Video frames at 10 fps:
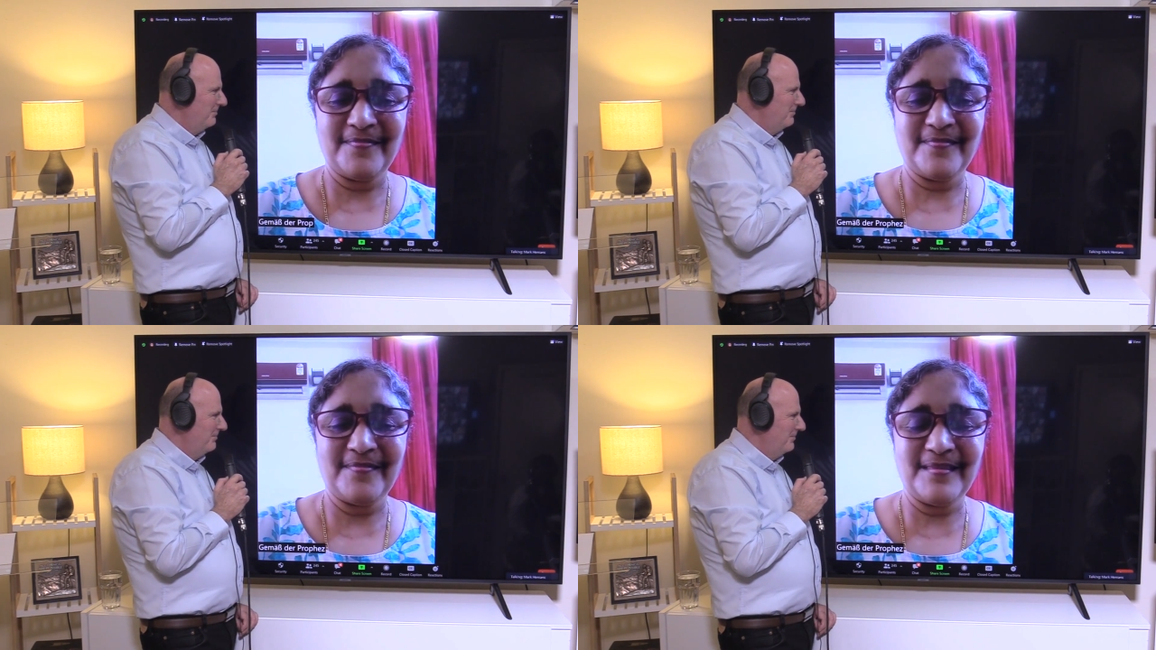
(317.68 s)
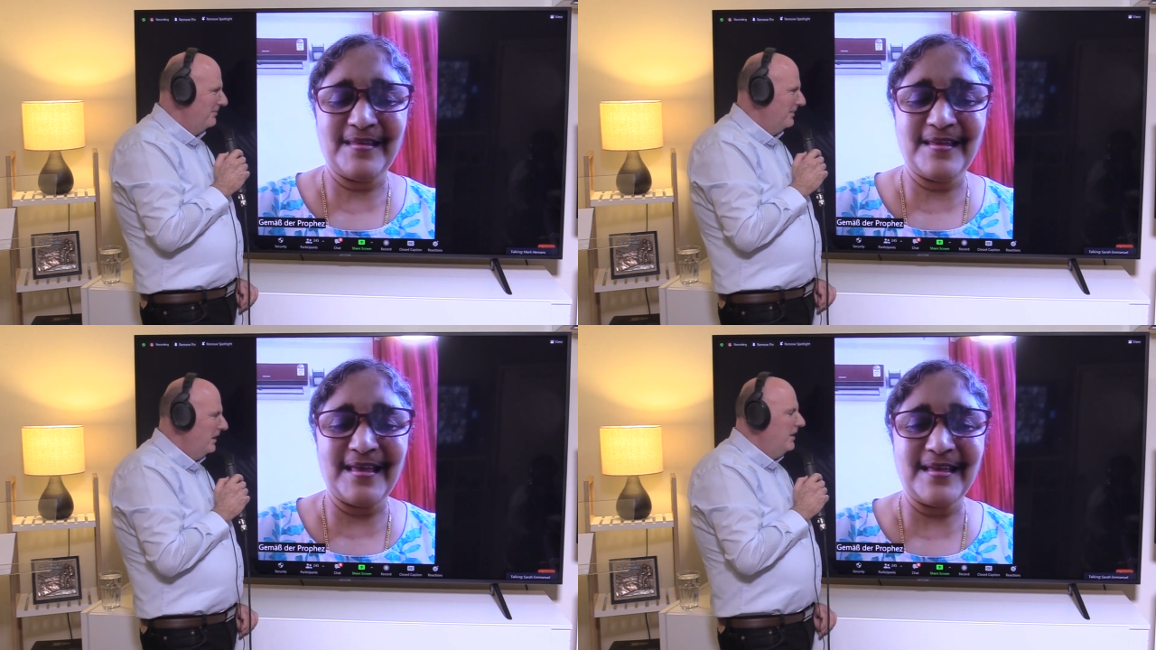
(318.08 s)

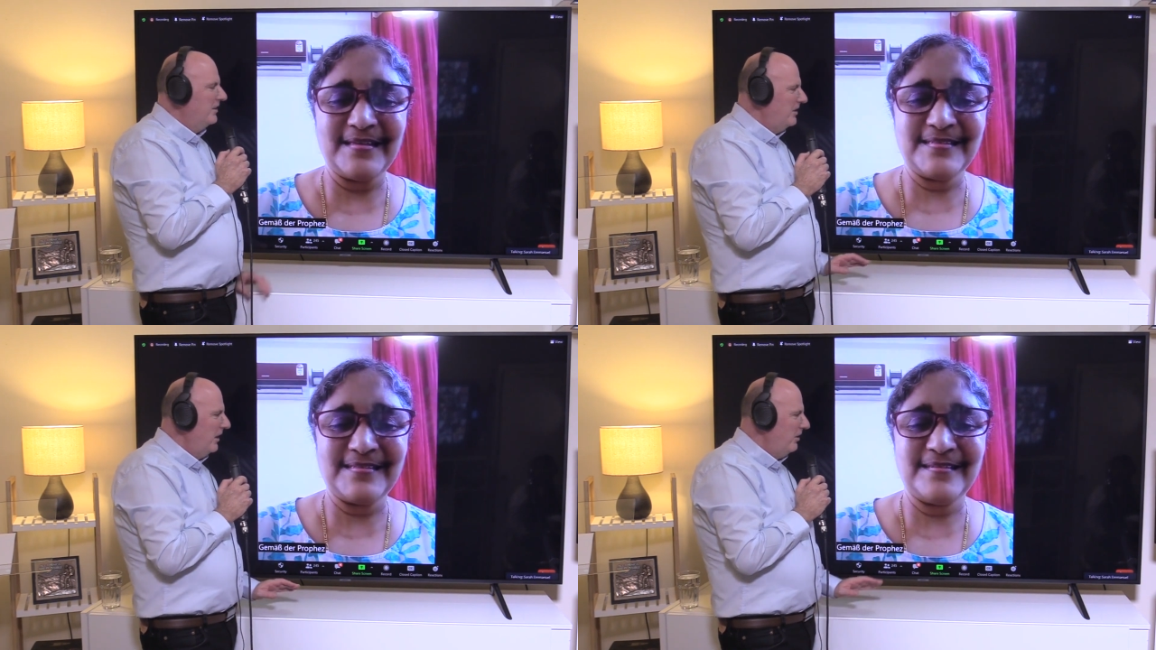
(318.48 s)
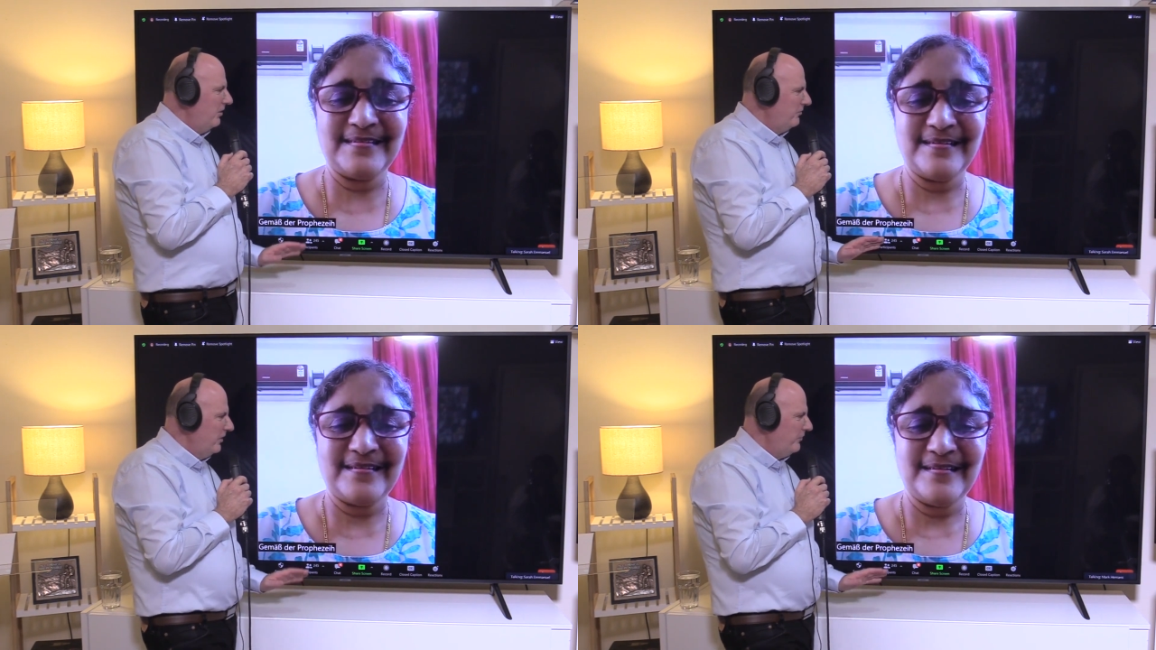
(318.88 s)
Speaker 1: Yes.
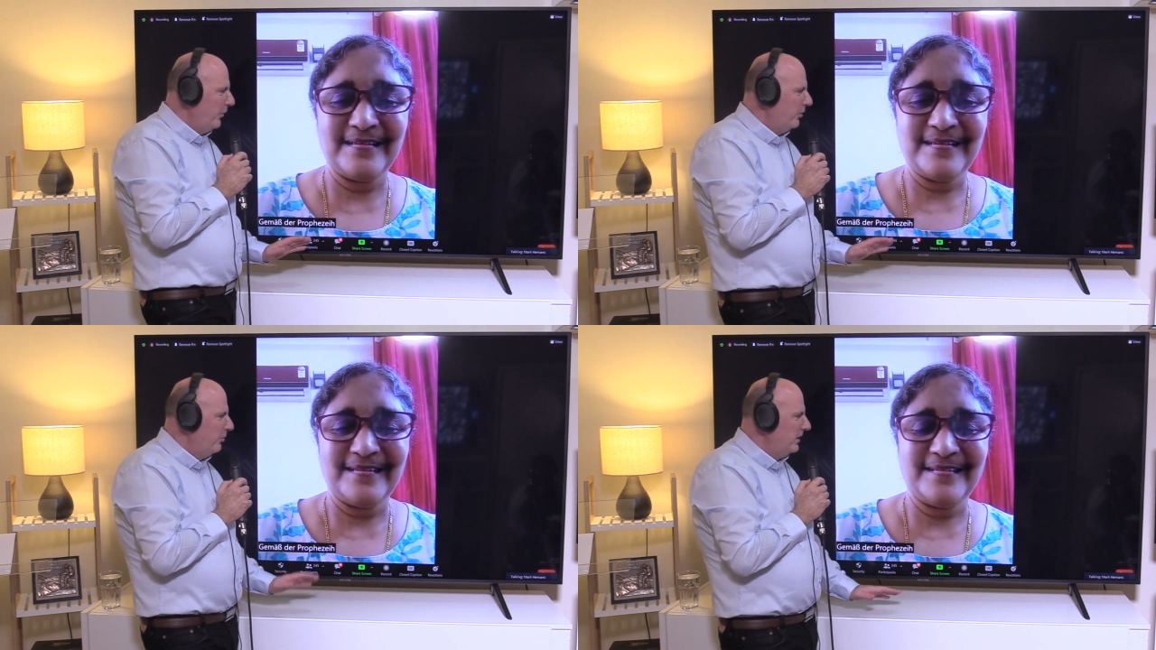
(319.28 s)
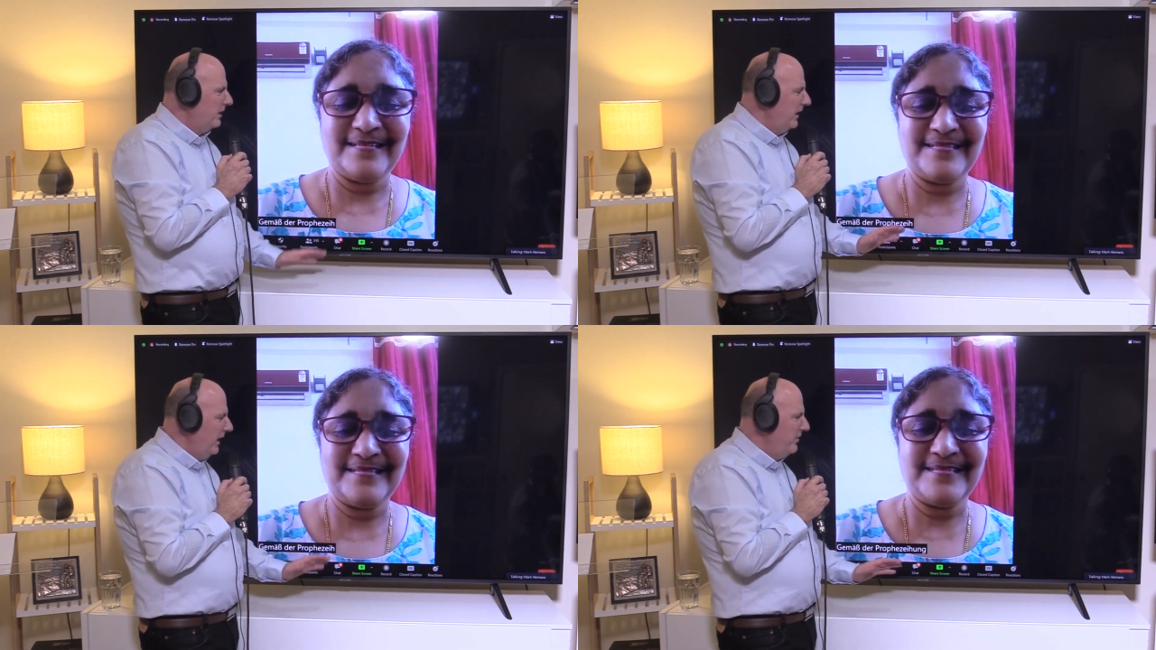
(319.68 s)
Sarah, just very quickly,